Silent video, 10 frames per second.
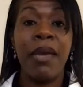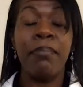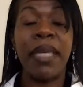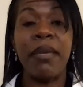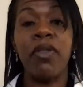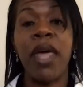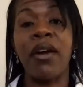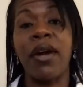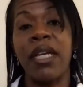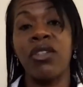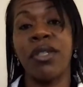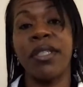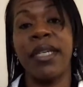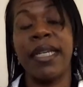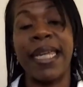people that are
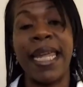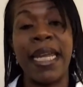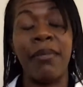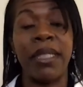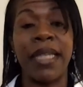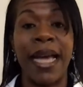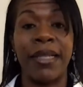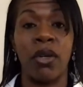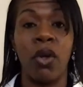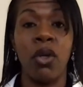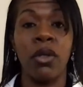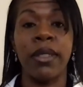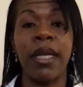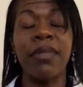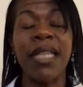interested in cannabis as a whole
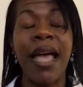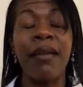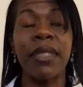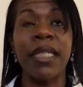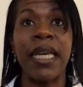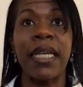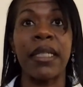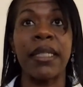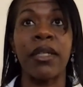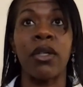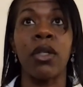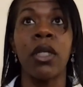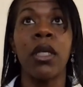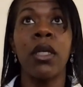sometimes get a little